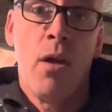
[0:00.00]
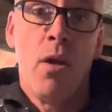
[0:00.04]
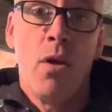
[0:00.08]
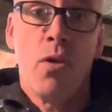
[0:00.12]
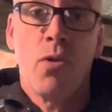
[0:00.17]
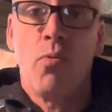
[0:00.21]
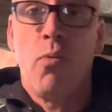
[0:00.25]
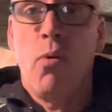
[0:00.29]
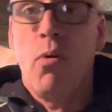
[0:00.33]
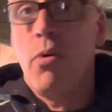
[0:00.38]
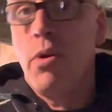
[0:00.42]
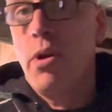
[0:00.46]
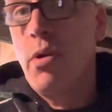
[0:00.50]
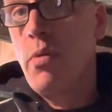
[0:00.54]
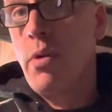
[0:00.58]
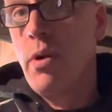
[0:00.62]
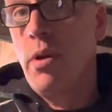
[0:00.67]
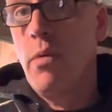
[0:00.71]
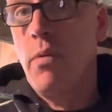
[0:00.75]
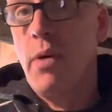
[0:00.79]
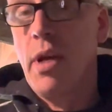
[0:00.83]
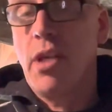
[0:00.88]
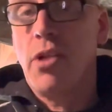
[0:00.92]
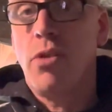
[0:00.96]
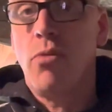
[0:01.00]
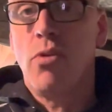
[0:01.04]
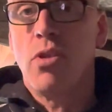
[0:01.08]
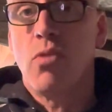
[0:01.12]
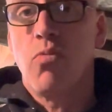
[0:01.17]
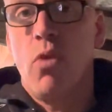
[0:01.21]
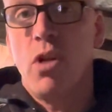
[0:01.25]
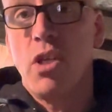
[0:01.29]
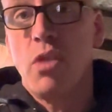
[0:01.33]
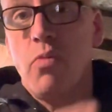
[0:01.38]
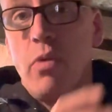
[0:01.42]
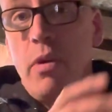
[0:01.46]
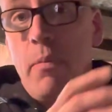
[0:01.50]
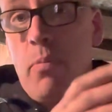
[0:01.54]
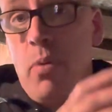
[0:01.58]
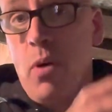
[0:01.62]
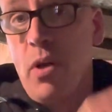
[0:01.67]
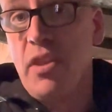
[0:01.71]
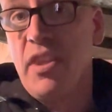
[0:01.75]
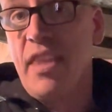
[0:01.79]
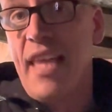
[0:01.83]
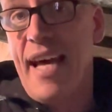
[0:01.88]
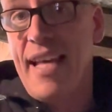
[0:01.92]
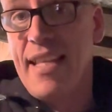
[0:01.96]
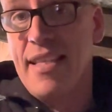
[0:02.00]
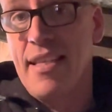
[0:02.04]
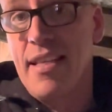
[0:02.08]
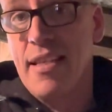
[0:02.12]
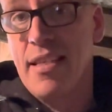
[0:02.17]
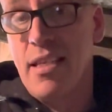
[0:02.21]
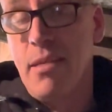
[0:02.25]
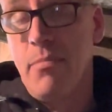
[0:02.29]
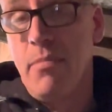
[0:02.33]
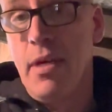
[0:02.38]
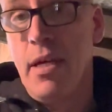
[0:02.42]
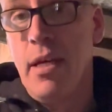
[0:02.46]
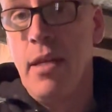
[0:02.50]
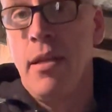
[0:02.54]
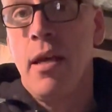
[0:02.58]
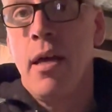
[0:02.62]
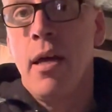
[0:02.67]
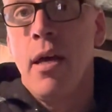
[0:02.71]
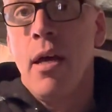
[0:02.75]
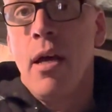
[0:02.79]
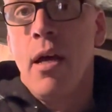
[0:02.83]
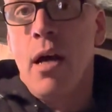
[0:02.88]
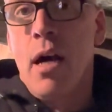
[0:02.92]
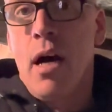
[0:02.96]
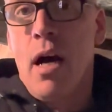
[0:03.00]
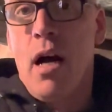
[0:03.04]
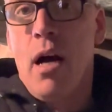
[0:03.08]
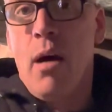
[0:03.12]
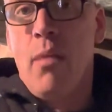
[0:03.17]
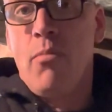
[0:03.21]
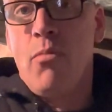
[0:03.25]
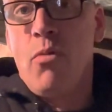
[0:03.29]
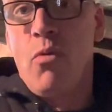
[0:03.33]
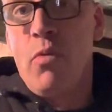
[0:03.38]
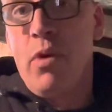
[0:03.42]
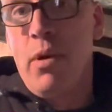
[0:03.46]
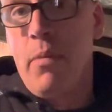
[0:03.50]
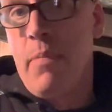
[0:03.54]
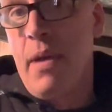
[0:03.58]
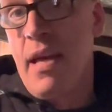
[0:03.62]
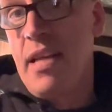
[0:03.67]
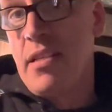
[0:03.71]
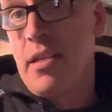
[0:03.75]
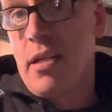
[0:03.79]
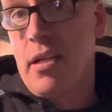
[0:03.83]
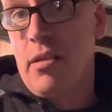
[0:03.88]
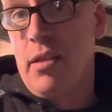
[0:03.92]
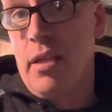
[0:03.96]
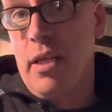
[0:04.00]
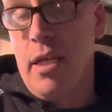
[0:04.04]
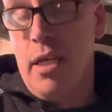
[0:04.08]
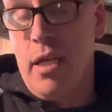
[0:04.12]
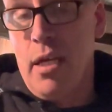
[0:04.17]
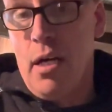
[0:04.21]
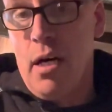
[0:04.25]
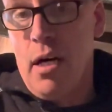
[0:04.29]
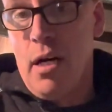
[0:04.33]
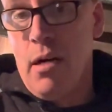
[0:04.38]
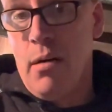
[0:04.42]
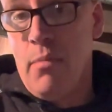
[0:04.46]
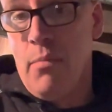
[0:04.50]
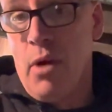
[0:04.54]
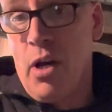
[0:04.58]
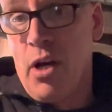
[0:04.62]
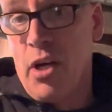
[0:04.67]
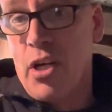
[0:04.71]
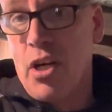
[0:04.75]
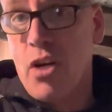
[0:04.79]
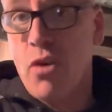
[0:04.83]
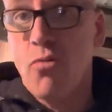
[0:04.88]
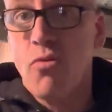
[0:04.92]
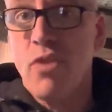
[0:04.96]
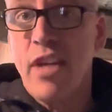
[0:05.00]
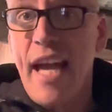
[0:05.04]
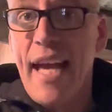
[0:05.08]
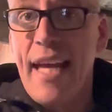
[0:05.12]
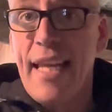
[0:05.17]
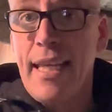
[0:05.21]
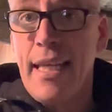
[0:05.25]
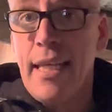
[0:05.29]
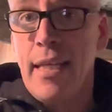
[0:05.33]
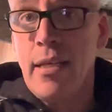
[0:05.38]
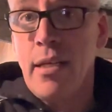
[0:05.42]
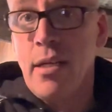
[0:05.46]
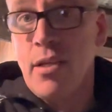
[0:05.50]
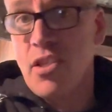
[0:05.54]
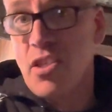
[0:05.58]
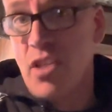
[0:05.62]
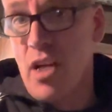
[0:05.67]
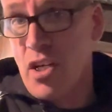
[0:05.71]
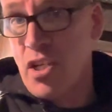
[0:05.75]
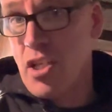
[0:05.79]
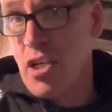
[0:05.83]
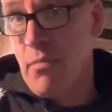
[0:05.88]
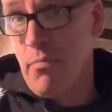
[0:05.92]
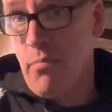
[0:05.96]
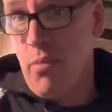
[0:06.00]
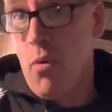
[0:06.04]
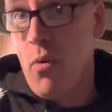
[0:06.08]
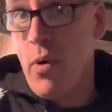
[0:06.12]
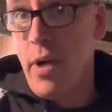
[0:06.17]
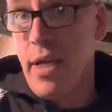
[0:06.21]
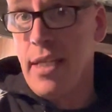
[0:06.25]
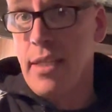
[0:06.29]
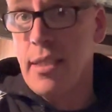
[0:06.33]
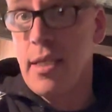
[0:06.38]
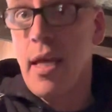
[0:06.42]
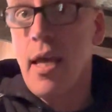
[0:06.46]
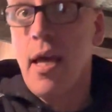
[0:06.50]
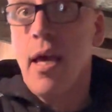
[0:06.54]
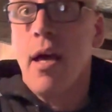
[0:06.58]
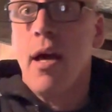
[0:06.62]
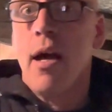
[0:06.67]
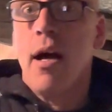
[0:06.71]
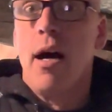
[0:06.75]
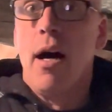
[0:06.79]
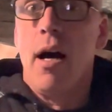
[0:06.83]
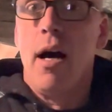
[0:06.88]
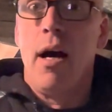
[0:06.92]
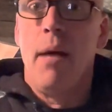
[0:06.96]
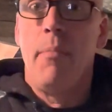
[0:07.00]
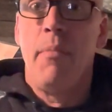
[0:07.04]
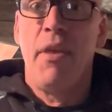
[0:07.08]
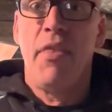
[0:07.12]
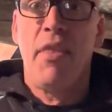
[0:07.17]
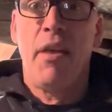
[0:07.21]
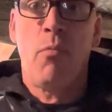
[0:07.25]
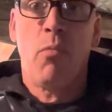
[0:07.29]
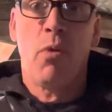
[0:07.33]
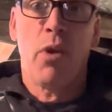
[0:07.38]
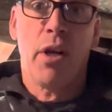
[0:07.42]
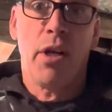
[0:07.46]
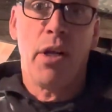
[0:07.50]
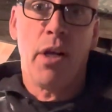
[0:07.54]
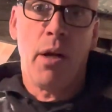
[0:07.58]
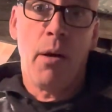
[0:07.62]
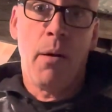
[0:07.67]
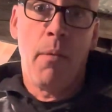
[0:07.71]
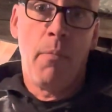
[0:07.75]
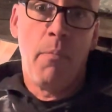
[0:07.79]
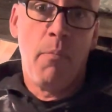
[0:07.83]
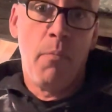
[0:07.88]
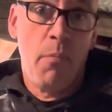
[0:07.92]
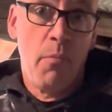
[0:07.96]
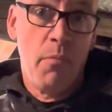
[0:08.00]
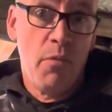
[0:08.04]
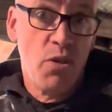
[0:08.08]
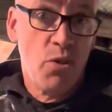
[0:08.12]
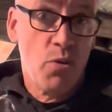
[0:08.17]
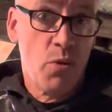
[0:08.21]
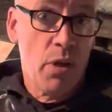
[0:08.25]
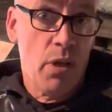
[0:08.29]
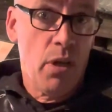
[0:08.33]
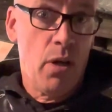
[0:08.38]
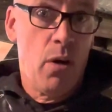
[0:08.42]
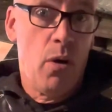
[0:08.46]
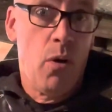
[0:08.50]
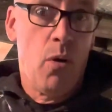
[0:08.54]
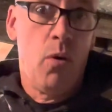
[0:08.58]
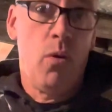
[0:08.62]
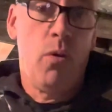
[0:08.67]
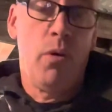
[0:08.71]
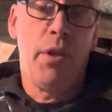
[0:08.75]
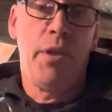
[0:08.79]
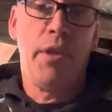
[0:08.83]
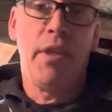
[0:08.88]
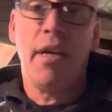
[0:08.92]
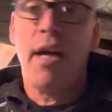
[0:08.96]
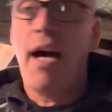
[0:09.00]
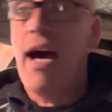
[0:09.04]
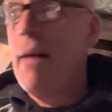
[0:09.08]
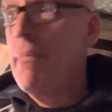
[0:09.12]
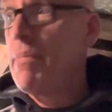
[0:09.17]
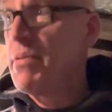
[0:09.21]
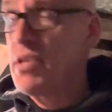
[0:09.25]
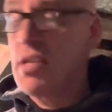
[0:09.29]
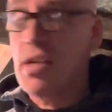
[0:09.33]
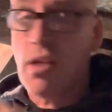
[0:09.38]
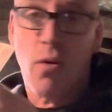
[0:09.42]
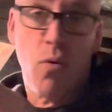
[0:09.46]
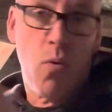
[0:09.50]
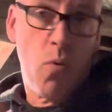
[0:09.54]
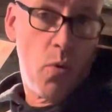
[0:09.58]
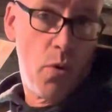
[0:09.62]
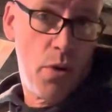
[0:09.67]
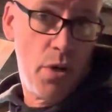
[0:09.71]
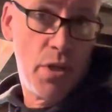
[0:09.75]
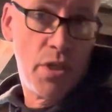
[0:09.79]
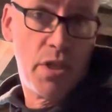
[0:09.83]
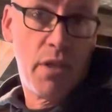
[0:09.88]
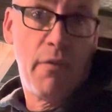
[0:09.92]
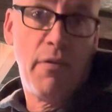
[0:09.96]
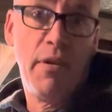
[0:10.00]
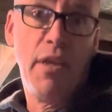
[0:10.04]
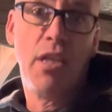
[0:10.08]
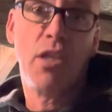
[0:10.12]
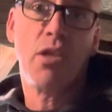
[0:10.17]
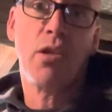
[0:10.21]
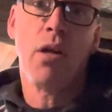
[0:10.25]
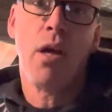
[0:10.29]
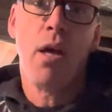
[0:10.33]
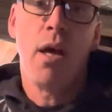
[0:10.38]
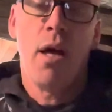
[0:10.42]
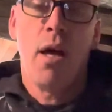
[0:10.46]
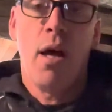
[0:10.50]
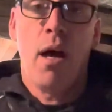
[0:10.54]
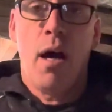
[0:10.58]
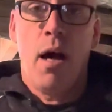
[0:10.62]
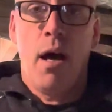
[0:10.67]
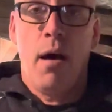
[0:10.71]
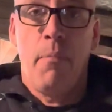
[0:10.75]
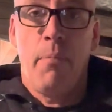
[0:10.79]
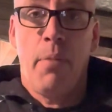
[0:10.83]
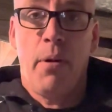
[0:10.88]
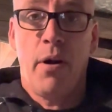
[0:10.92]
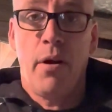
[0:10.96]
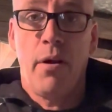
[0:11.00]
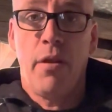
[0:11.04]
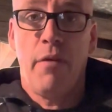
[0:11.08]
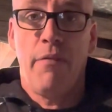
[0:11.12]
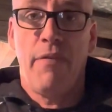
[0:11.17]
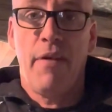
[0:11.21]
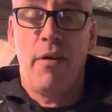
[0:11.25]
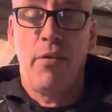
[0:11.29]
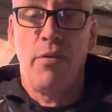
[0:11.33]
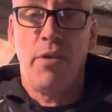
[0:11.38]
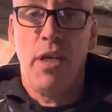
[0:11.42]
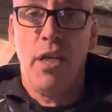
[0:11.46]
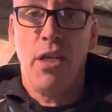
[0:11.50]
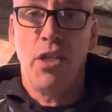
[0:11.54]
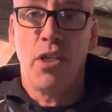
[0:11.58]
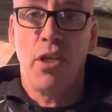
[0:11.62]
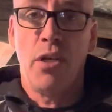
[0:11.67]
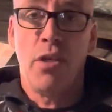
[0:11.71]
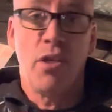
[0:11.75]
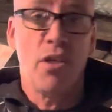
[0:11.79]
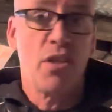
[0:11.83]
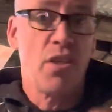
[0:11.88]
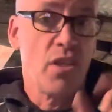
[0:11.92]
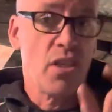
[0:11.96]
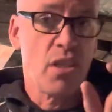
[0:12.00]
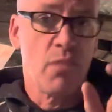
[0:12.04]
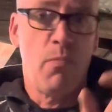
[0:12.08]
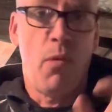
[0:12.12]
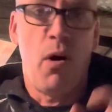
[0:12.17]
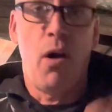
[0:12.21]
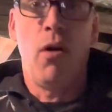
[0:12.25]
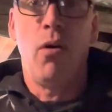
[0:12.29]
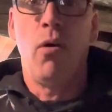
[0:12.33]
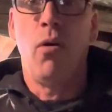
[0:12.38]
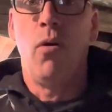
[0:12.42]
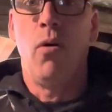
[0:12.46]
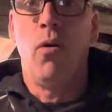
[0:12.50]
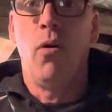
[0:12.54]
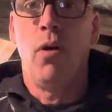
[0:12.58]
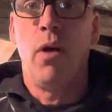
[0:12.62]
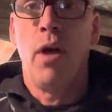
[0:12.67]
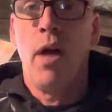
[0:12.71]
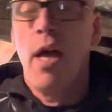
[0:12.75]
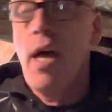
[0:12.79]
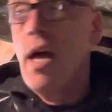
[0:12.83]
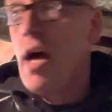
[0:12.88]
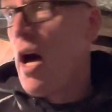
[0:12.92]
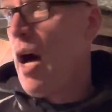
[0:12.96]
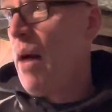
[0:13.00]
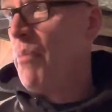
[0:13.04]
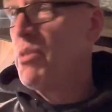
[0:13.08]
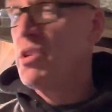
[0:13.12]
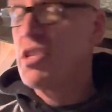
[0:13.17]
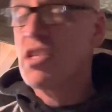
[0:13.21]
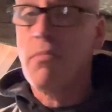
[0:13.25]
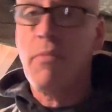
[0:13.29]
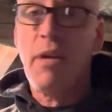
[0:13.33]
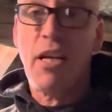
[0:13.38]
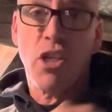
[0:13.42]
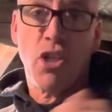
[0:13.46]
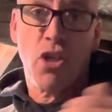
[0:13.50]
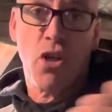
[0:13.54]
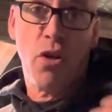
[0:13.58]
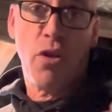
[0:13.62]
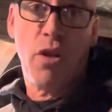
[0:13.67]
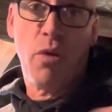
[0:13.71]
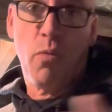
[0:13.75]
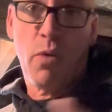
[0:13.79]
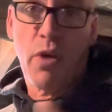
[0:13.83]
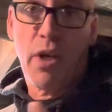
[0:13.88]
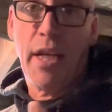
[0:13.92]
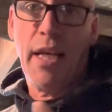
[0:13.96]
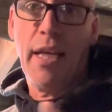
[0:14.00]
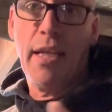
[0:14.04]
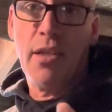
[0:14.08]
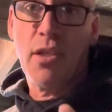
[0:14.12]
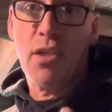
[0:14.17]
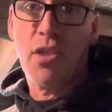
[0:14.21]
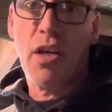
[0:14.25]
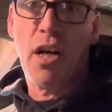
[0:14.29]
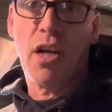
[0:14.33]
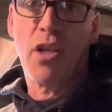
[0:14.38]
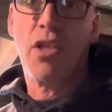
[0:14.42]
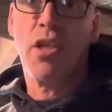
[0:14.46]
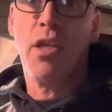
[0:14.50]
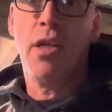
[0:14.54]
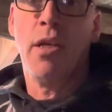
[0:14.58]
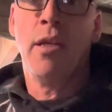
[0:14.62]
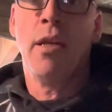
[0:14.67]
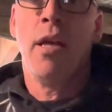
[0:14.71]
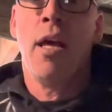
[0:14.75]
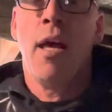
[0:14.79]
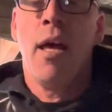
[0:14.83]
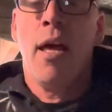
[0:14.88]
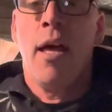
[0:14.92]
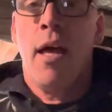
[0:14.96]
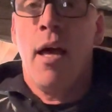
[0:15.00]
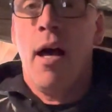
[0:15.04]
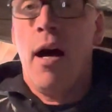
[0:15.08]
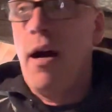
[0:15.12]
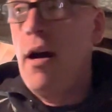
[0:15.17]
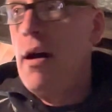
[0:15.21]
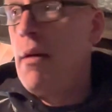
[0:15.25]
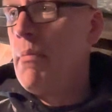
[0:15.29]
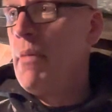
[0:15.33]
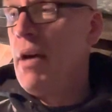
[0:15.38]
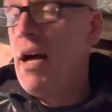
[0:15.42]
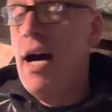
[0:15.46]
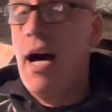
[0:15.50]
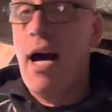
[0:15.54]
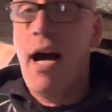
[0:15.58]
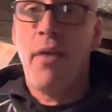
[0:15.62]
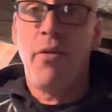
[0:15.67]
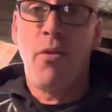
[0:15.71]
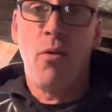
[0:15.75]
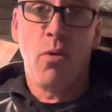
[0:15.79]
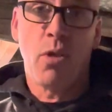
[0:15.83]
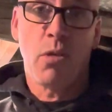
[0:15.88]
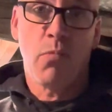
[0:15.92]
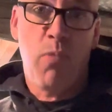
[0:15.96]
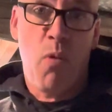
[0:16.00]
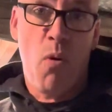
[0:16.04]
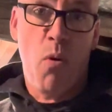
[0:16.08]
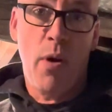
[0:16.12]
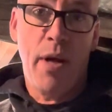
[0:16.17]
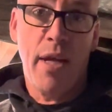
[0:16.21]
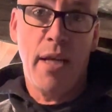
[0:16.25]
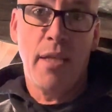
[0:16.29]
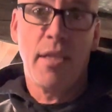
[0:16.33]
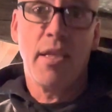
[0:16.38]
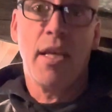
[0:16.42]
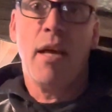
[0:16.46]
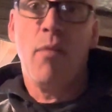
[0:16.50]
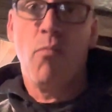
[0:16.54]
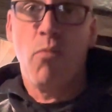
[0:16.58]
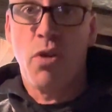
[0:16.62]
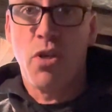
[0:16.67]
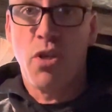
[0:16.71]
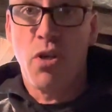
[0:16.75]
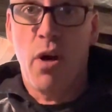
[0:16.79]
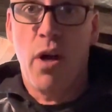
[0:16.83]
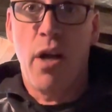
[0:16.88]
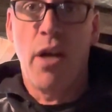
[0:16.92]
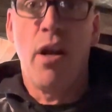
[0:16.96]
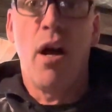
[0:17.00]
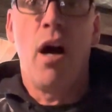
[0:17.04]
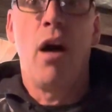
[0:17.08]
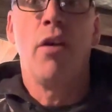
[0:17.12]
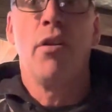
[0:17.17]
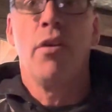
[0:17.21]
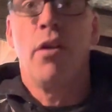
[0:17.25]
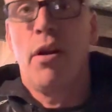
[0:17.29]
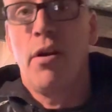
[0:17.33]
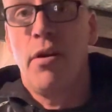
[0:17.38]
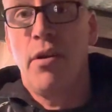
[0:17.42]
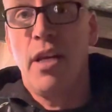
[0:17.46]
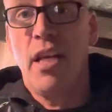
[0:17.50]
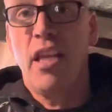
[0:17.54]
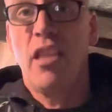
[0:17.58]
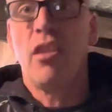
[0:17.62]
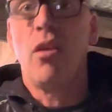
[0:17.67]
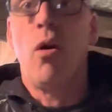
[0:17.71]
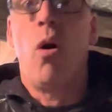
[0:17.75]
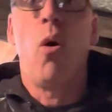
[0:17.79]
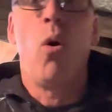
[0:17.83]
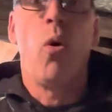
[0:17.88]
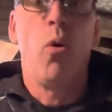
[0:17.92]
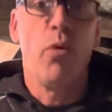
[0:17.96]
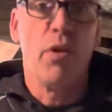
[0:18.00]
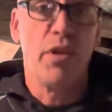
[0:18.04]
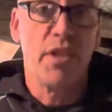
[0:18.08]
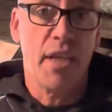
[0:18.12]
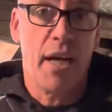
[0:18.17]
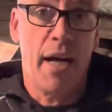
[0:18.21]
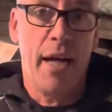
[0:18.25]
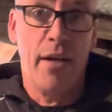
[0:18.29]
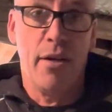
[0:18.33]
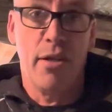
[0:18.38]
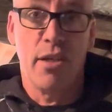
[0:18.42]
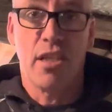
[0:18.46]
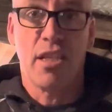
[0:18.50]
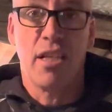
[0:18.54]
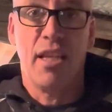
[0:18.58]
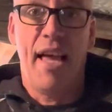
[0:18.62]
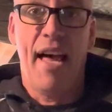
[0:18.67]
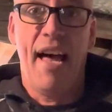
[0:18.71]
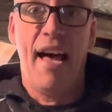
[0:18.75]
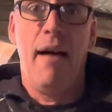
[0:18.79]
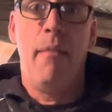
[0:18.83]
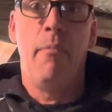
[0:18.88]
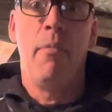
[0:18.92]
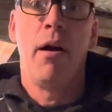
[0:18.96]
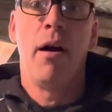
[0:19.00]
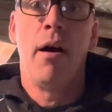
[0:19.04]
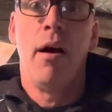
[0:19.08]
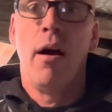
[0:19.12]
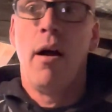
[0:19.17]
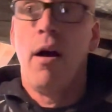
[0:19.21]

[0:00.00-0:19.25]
So what we really want to do is once we put that system in, we basically are creating a suction point, and then we're going to drill a hole in the opposite corners of each part of the foundation, just a small hole, just to make sure that we're getting suction on those points and we're drawing on underneath the whole entire slab.